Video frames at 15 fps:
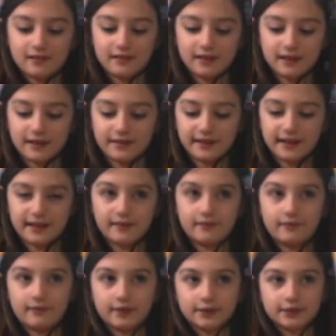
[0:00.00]
And then
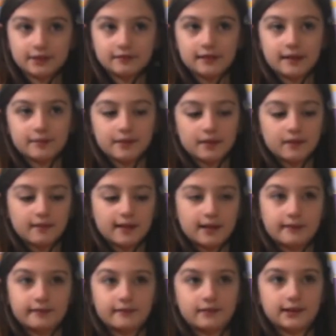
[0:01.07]
once you wrapped it
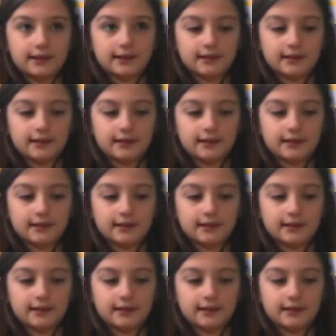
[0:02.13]
around,